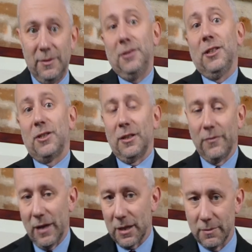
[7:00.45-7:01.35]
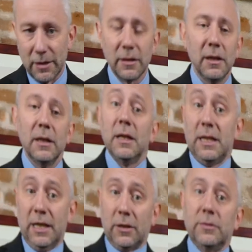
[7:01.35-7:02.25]
initial investment.
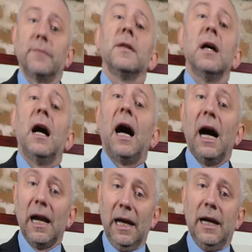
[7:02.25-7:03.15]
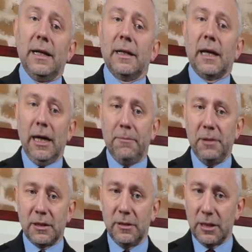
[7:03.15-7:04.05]
Second, align
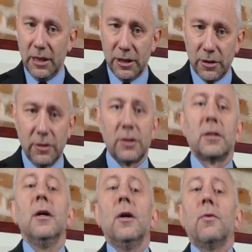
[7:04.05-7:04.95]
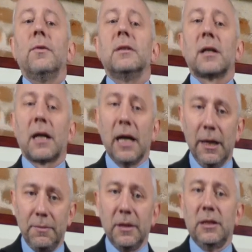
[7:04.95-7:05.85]
CapEx decisions with the
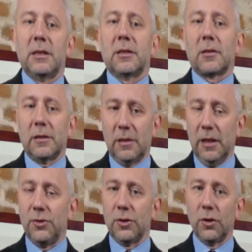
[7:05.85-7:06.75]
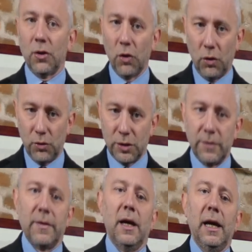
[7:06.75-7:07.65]
company's strategic goals.
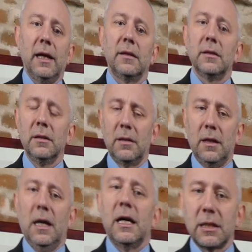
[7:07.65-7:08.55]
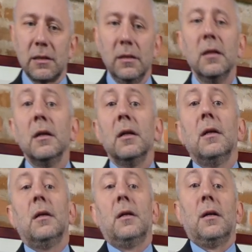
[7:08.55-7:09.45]
And last,
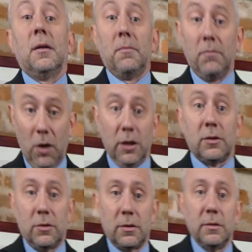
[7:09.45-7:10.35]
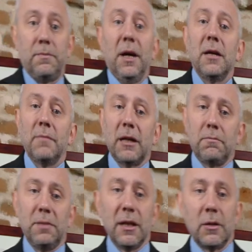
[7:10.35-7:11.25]
monitor the
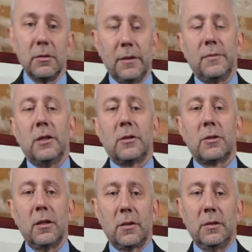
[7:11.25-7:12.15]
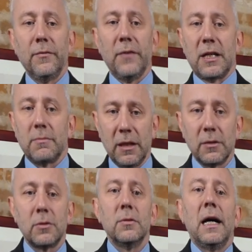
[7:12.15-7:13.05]
payback period and the return on
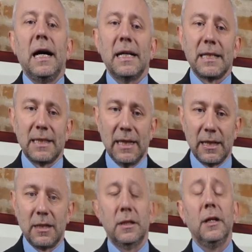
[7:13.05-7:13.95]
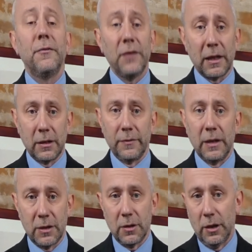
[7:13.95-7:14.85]
investment to assess the
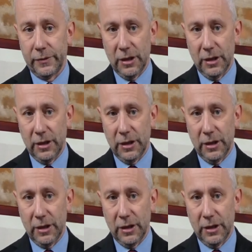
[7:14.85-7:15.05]
effectiveness of the